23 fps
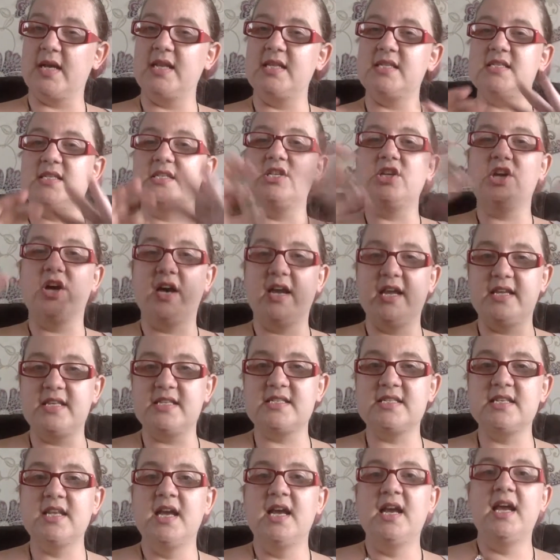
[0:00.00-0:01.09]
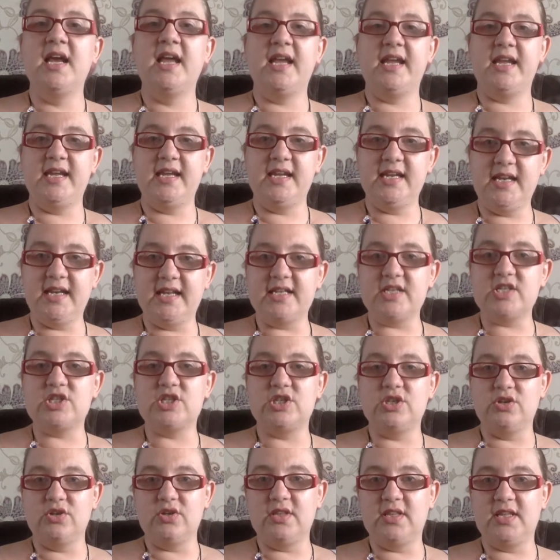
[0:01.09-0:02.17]
It's a nice healing,
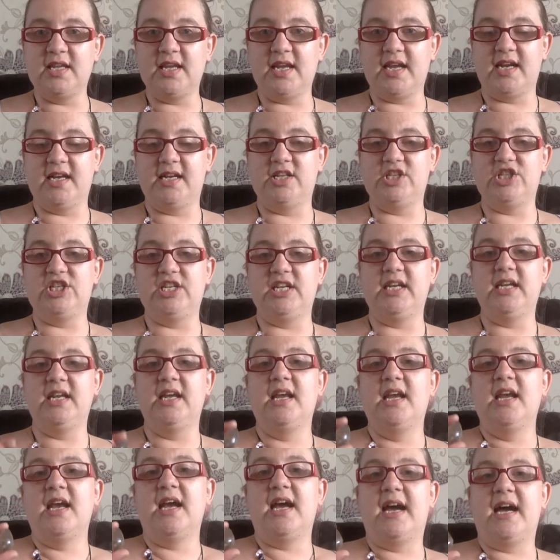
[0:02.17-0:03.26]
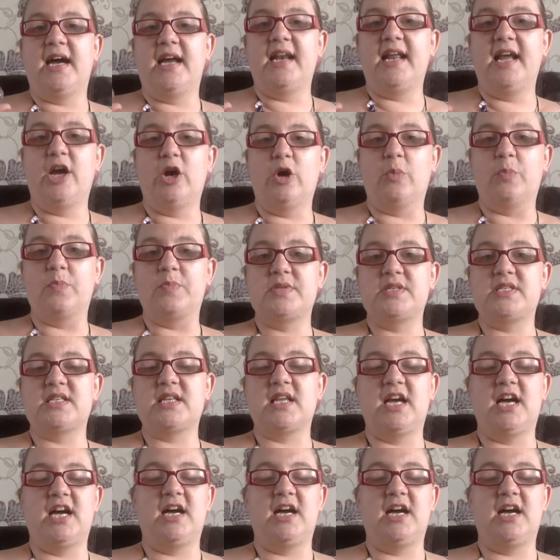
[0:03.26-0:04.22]
soothing energy and helps